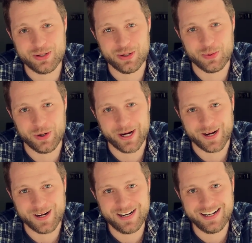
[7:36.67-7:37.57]

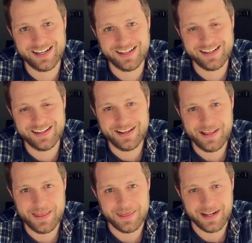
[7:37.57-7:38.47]
aware
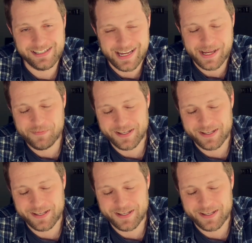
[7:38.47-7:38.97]
that tame